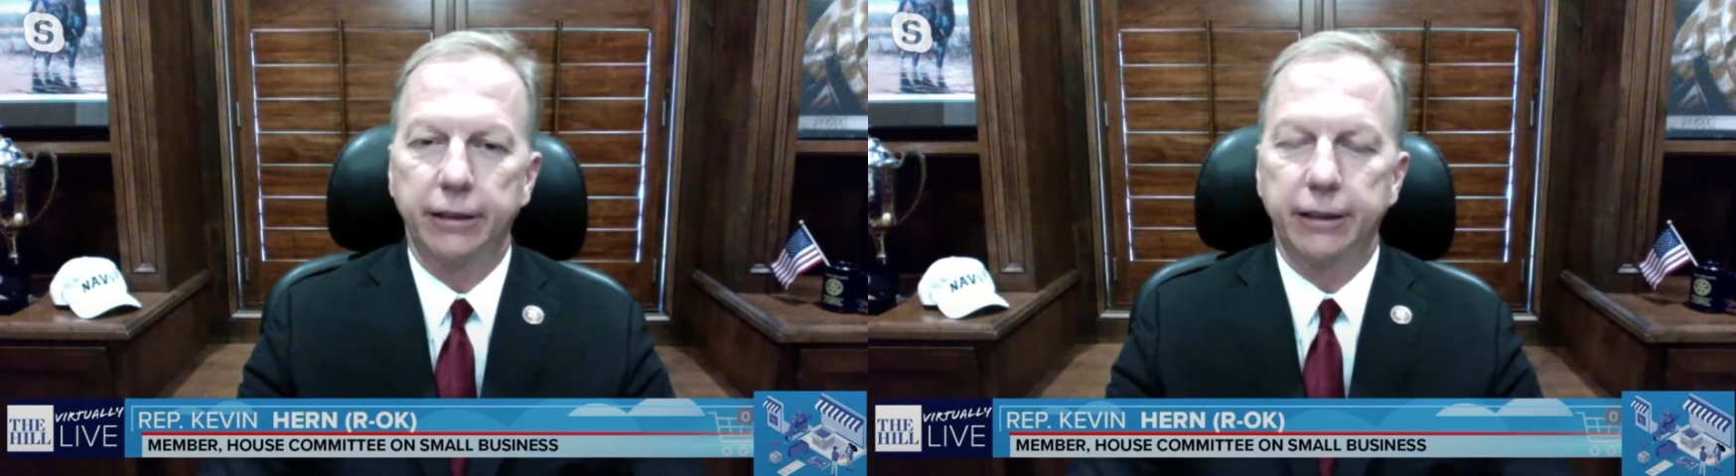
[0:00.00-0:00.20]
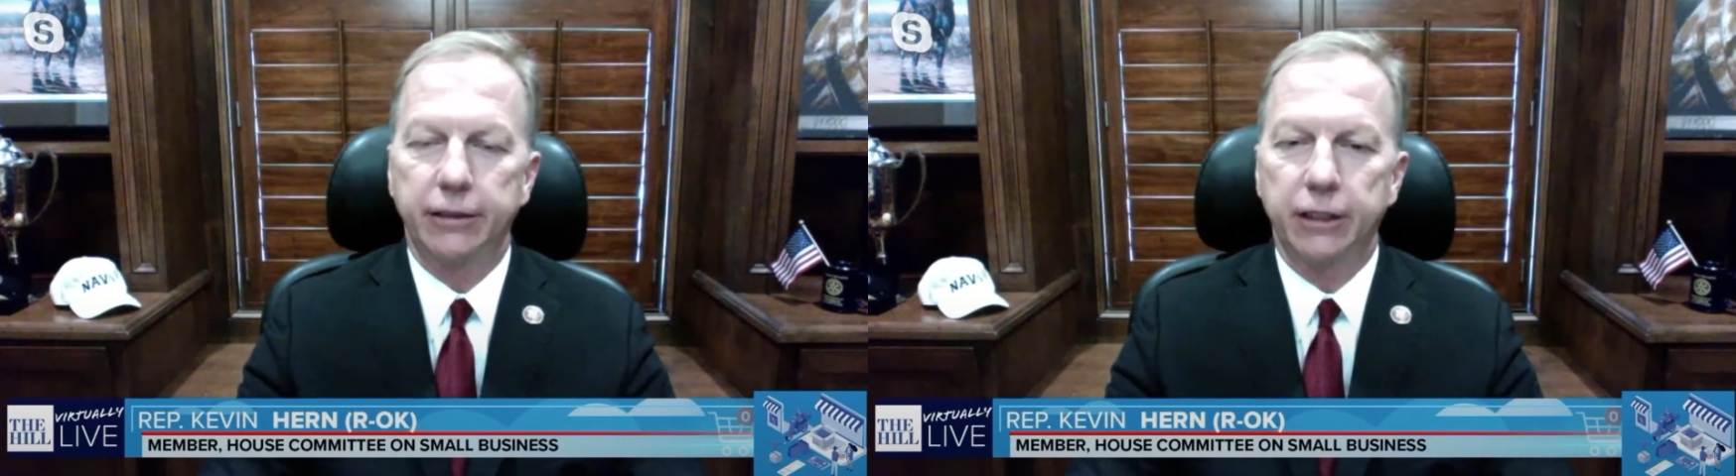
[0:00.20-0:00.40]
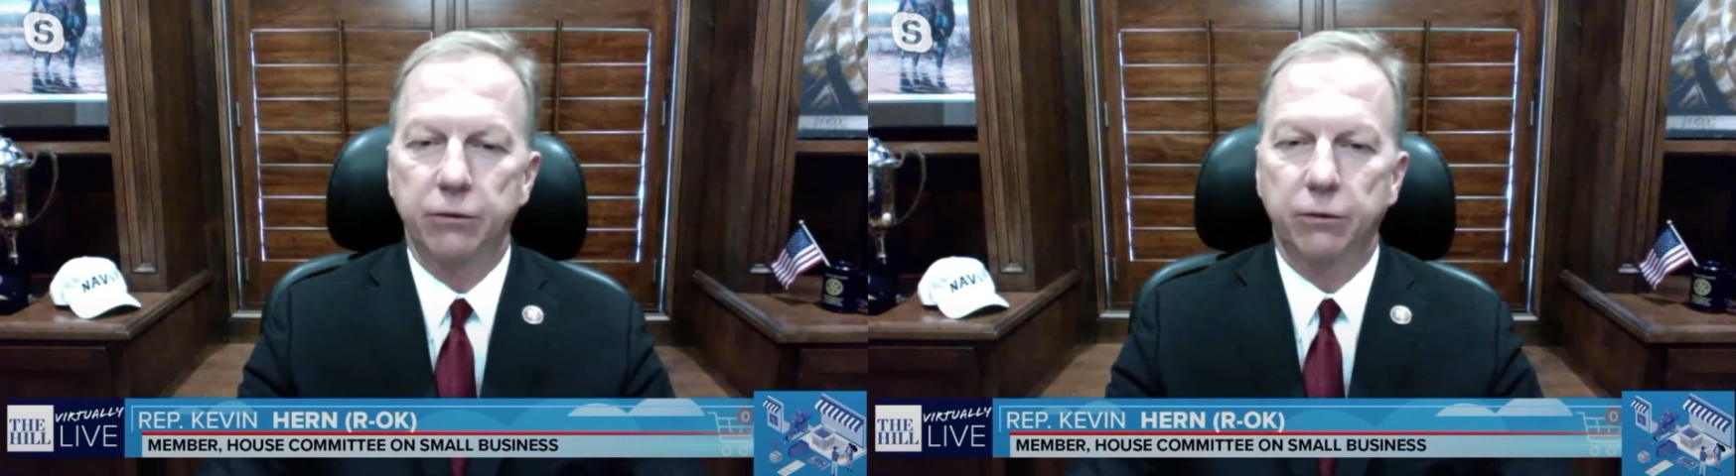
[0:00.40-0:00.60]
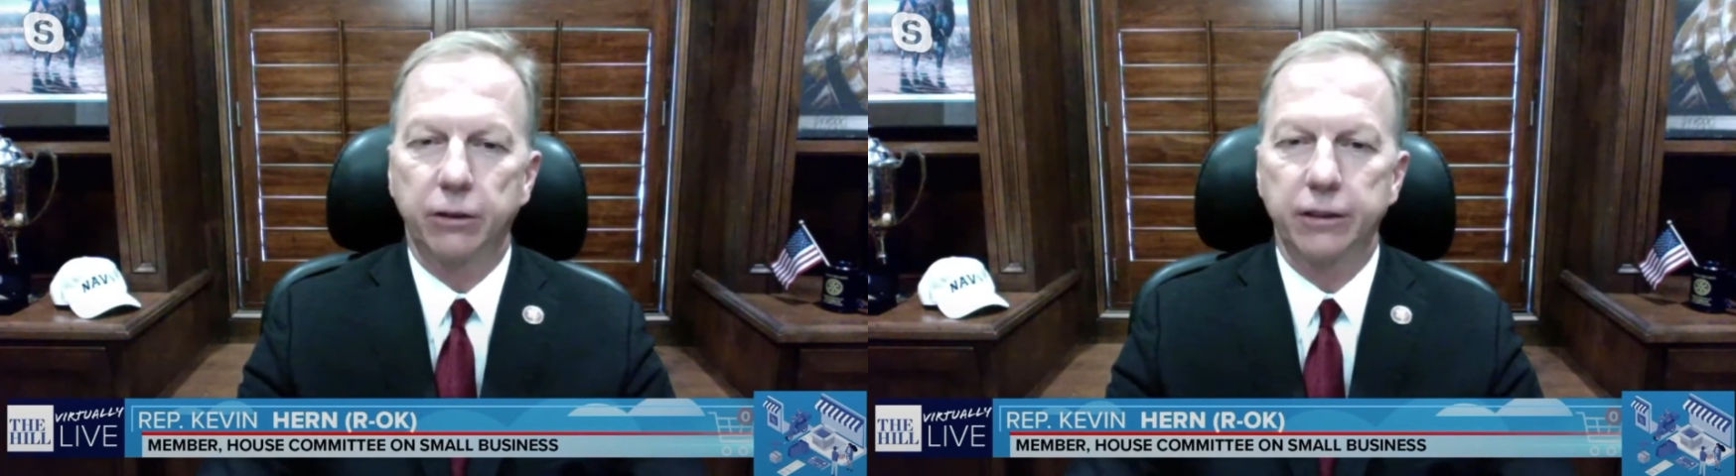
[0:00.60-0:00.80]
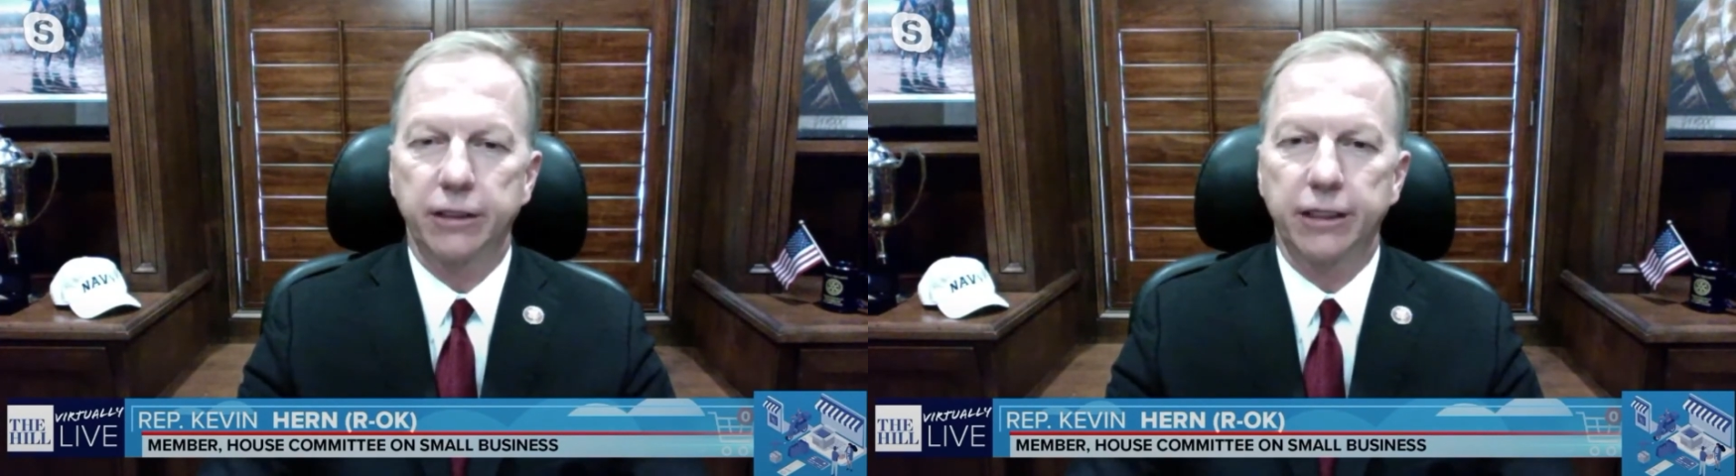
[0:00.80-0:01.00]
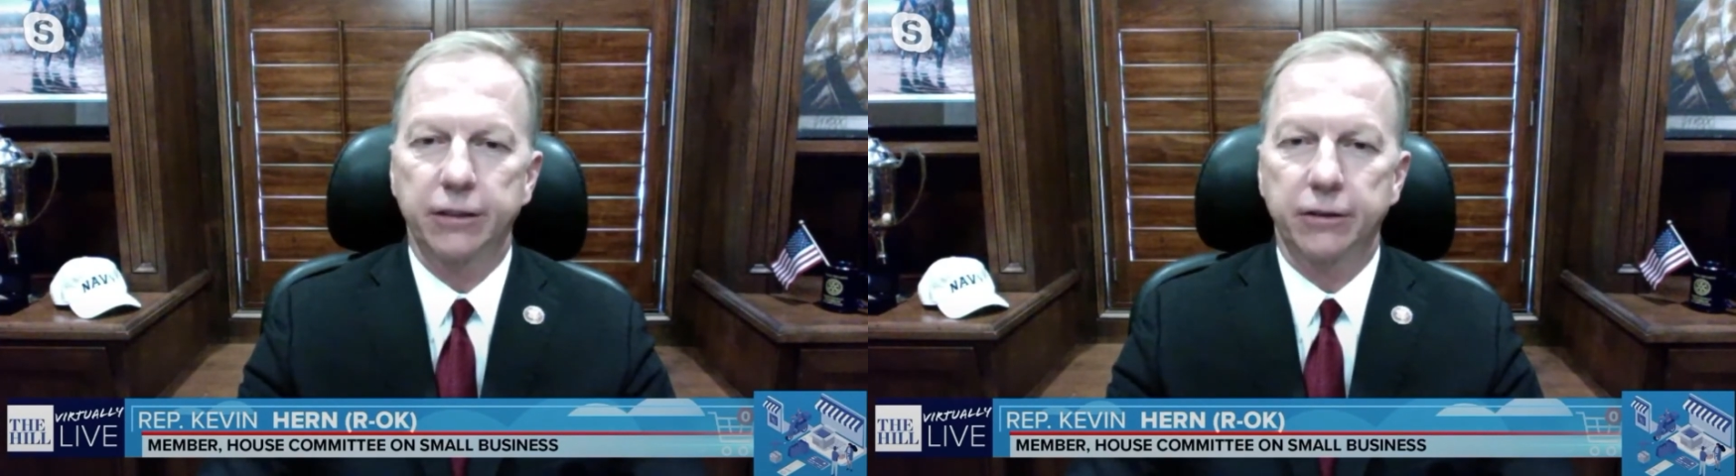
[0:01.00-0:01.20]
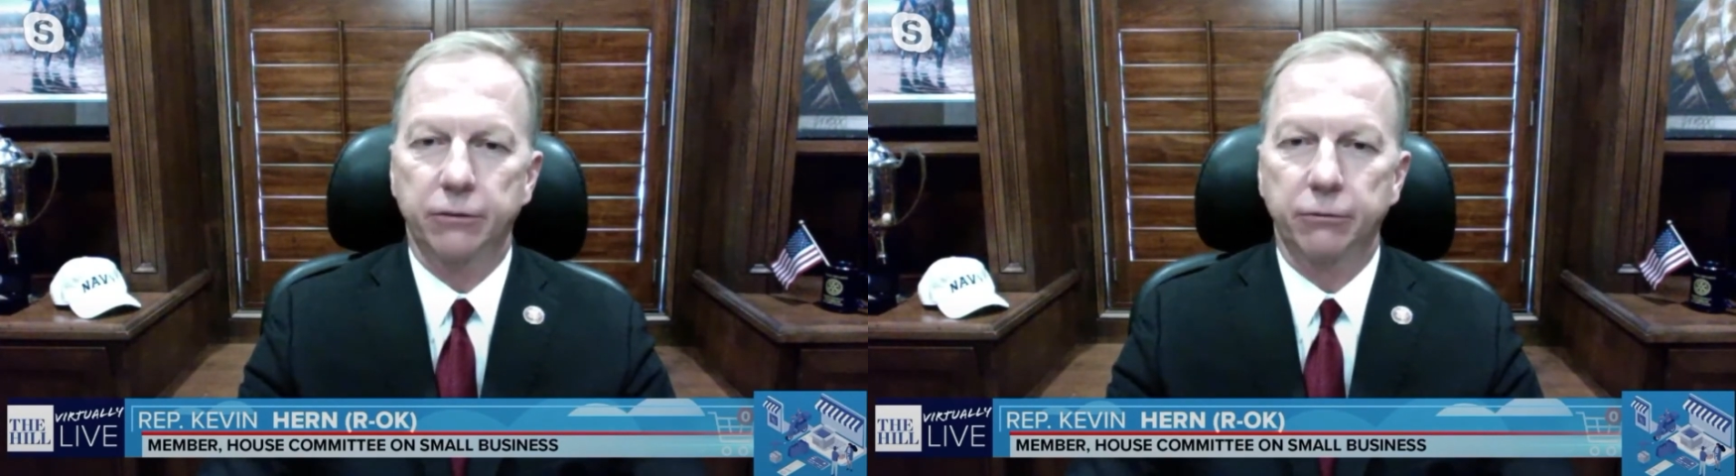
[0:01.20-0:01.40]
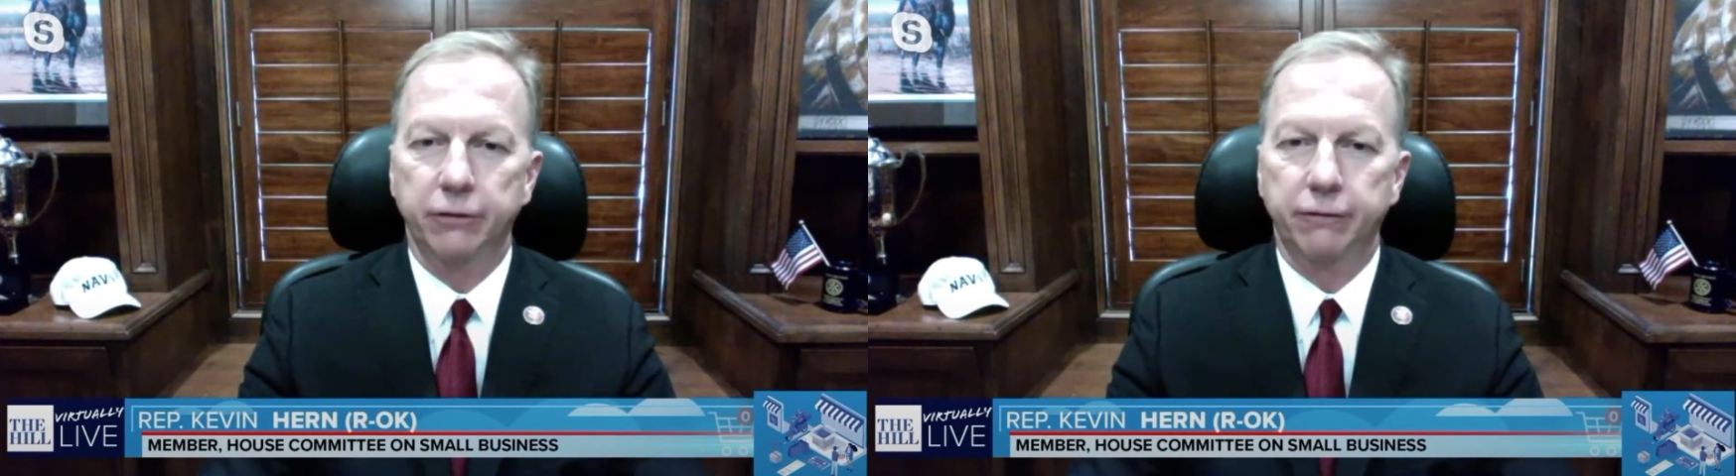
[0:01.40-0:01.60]
it's one of these things
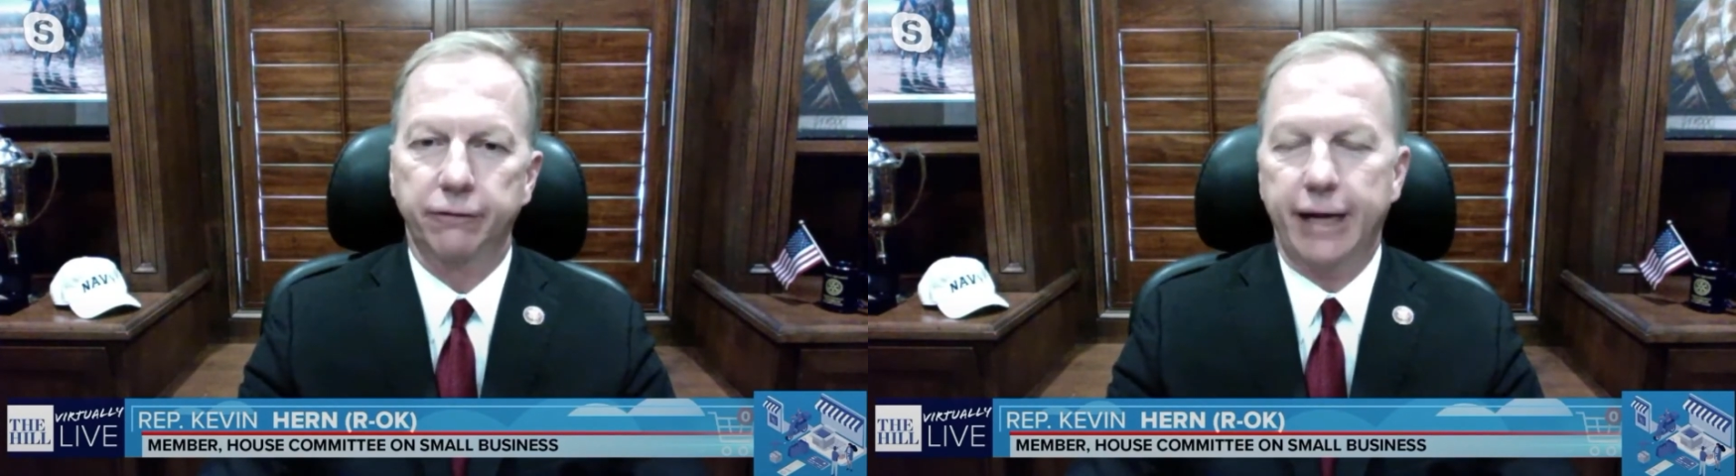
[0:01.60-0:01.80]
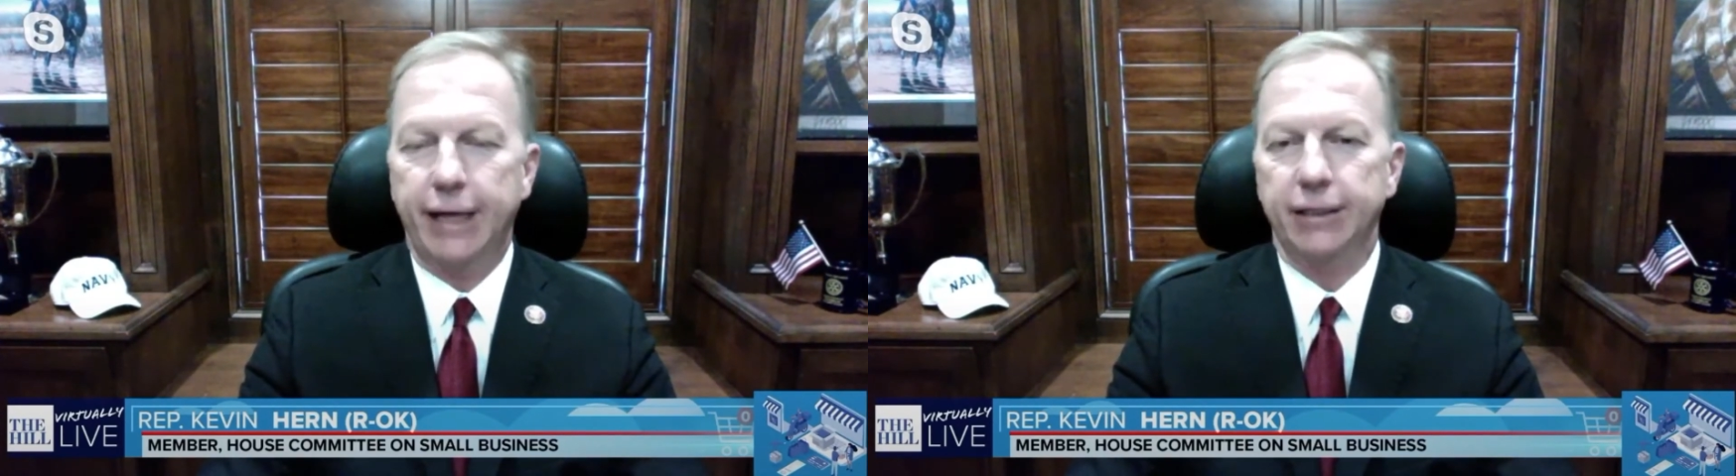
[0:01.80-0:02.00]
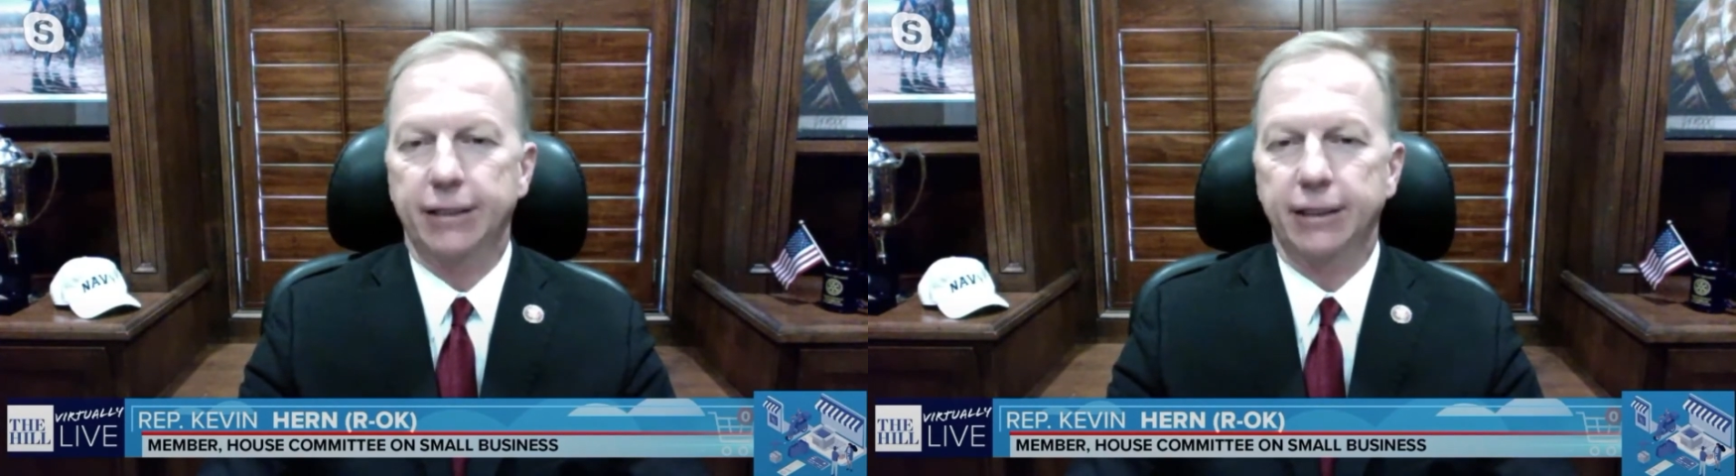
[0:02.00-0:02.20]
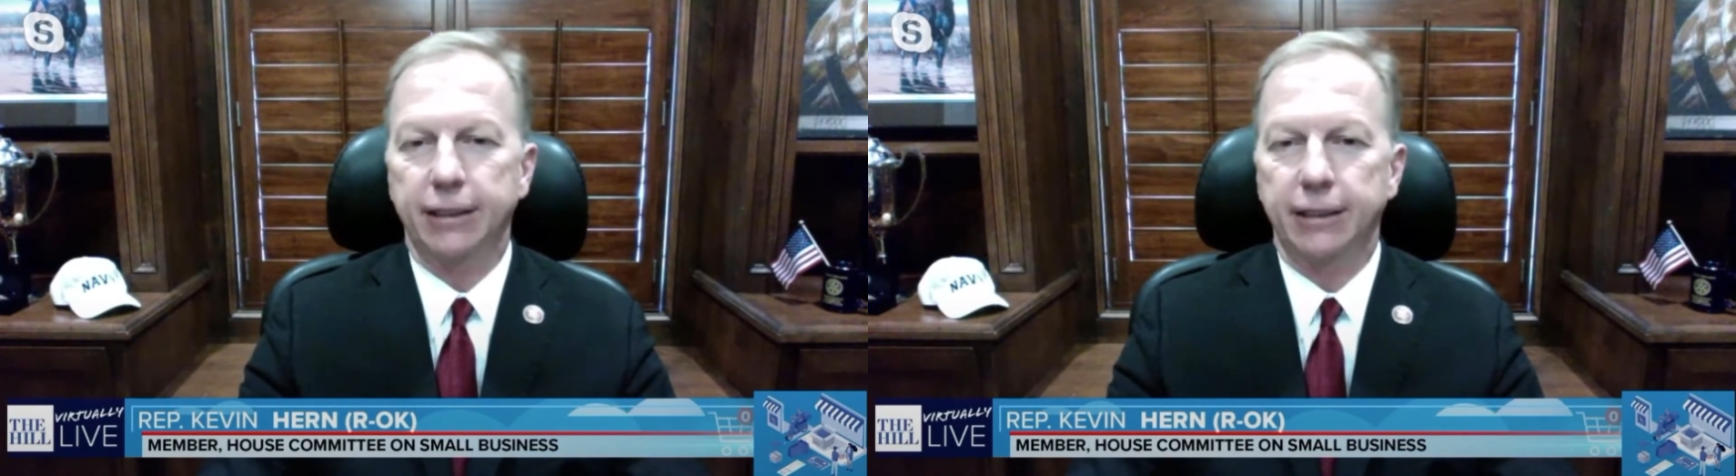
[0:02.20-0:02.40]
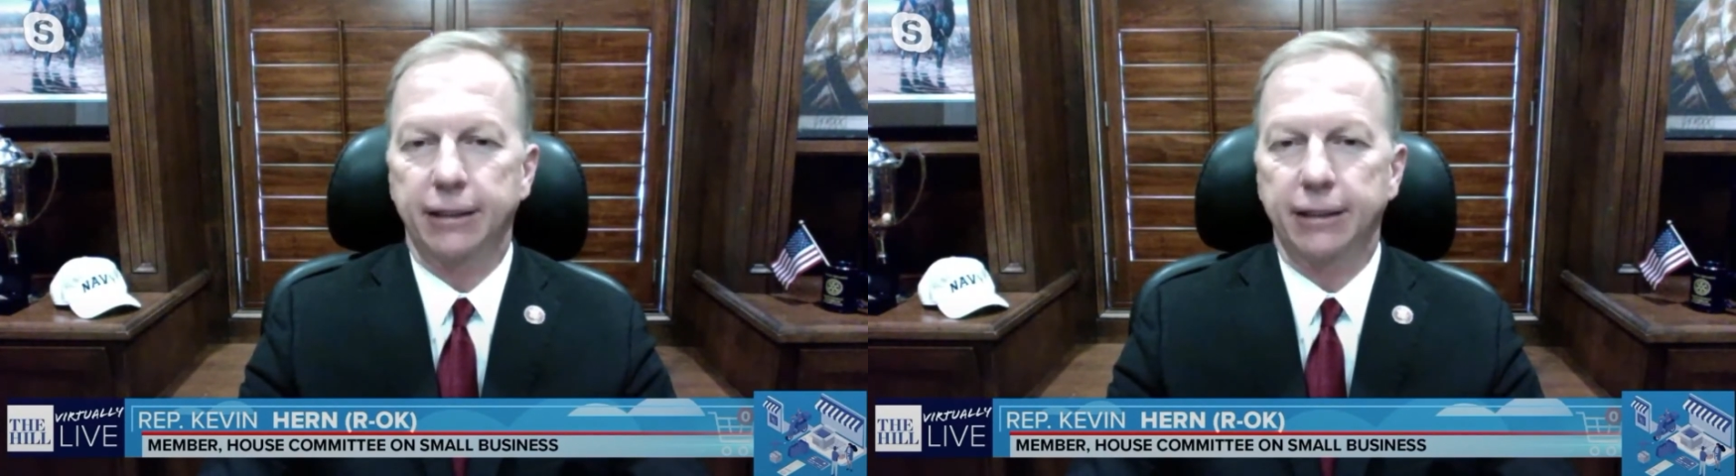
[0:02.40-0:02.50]
that's a real fallacy